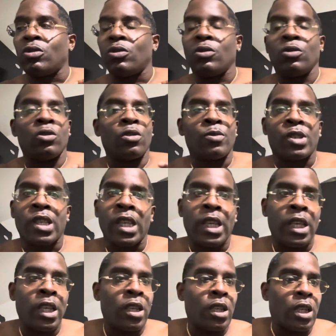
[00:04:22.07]
You know what I'm
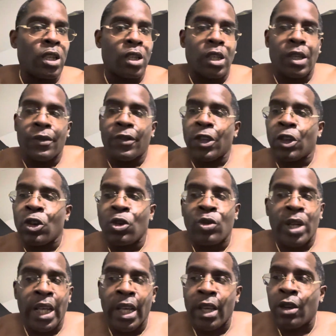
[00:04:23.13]
saying? If it go
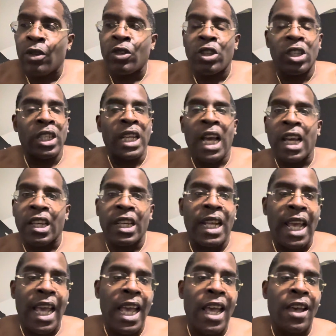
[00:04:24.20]
down, you're not gonna
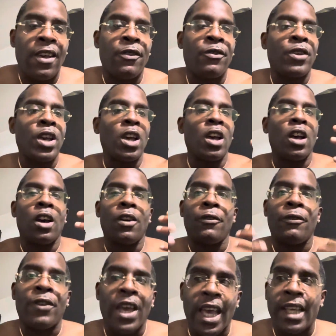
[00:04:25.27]
have a
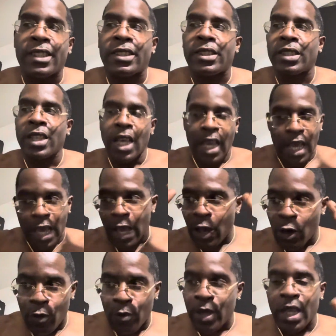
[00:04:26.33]
vest,
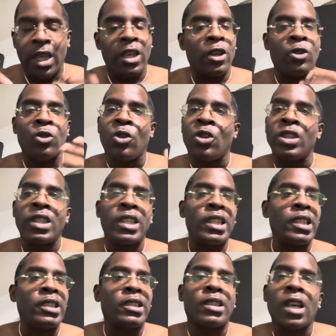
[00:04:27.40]
helmet, and all of
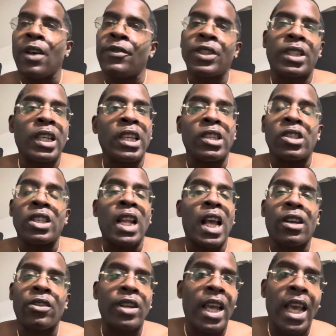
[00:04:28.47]
these other things. You're not
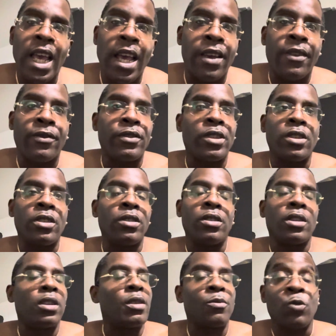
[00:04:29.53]
gonna have.
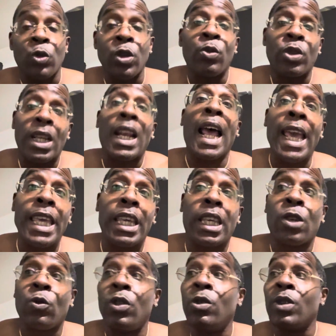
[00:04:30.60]
Um, we would like,
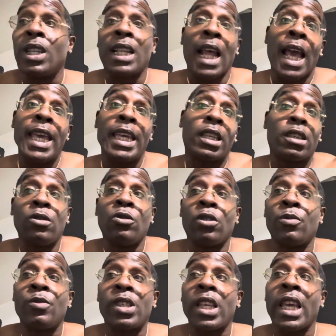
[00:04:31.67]
we would like, you know what
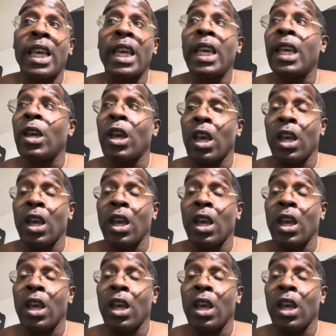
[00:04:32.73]
I'm saying?